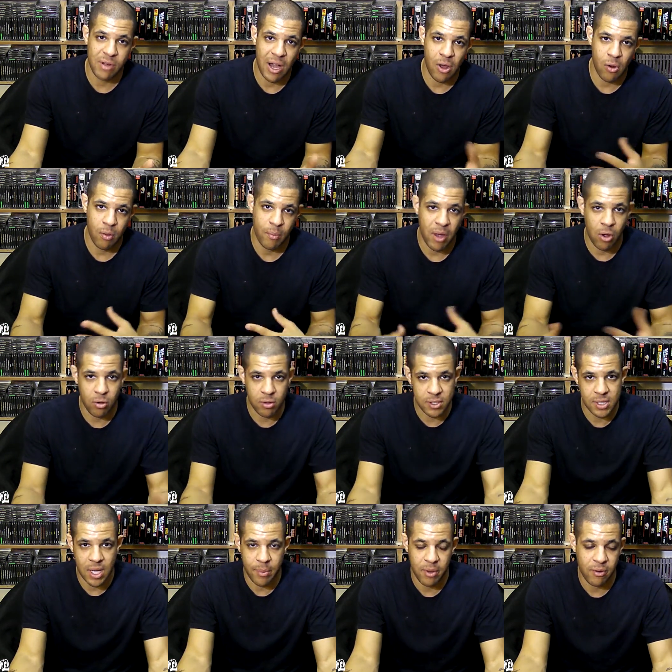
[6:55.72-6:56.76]
route, my old
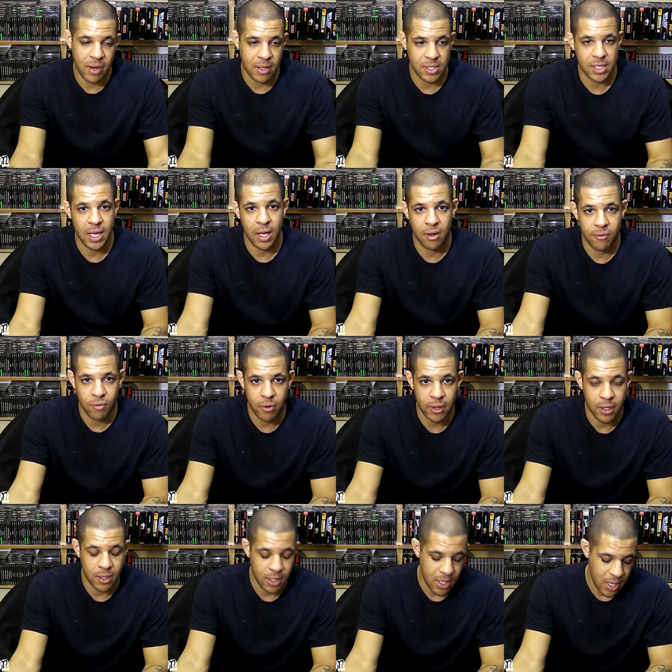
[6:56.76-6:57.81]
stomping grounds in
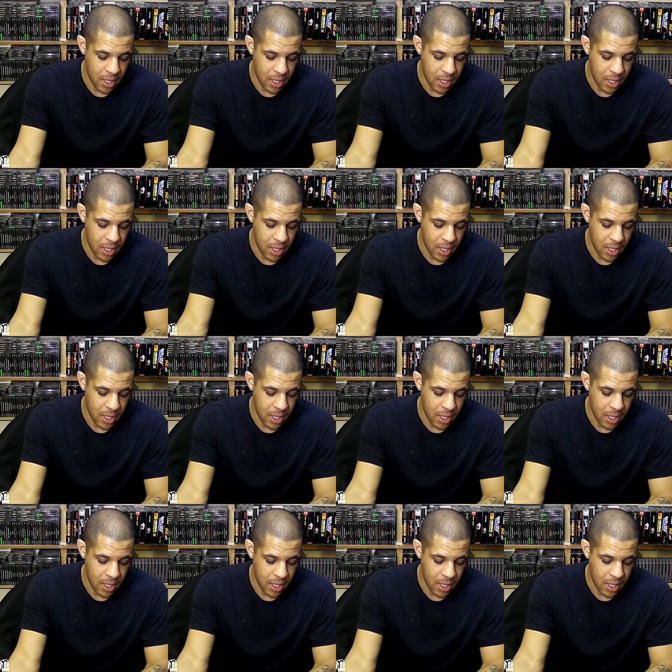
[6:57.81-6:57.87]
California,